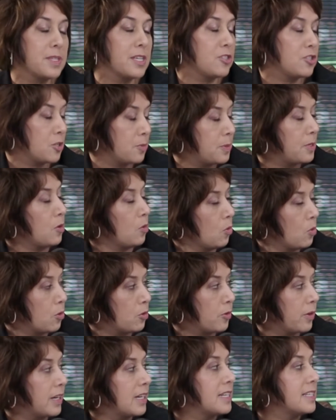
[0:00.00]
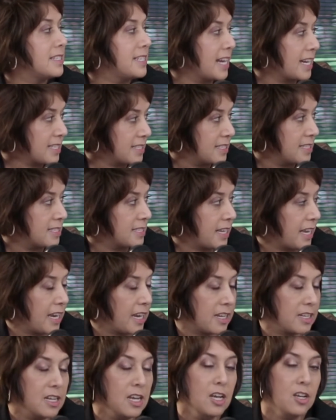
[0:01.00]
they should be ordering a DEXA
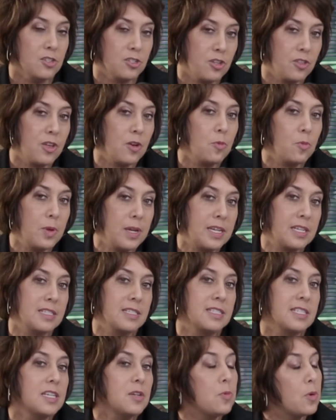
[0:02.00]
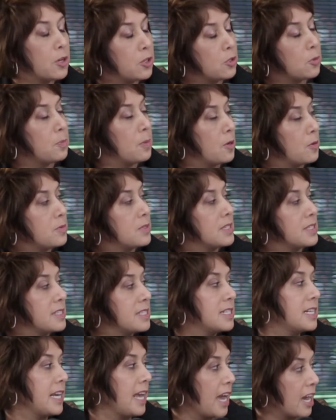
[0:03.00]
scan so that we can see what your bone
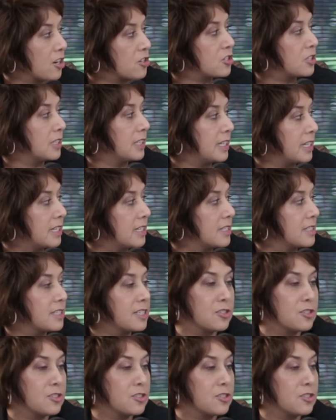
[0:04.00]
density actually is.